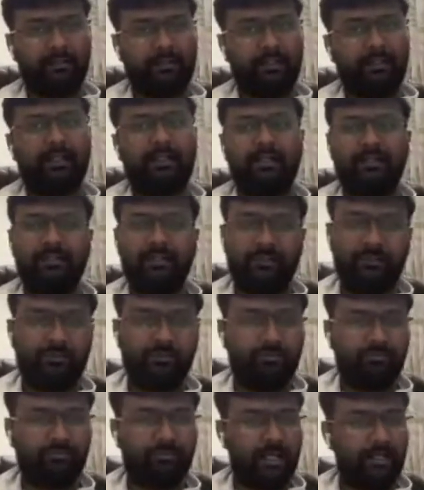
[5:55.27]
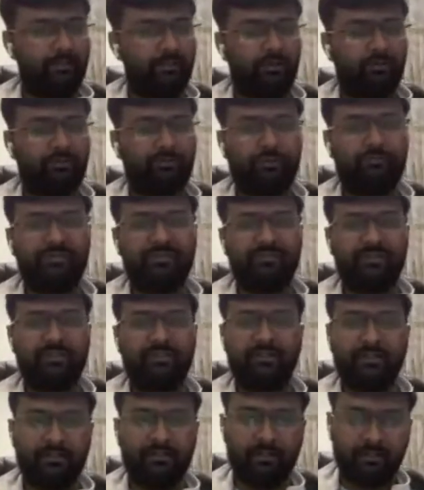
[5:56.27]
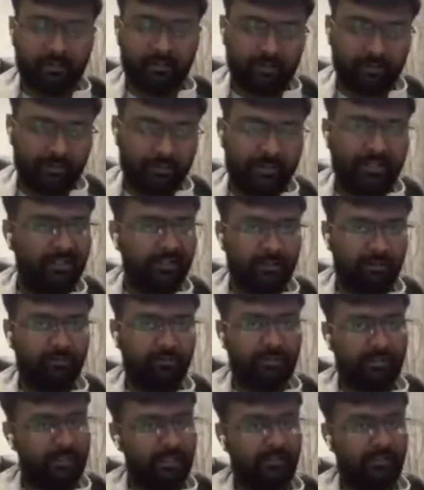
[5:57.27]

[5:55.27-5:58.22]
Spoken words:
create the issue. And also, if we see the learning curve,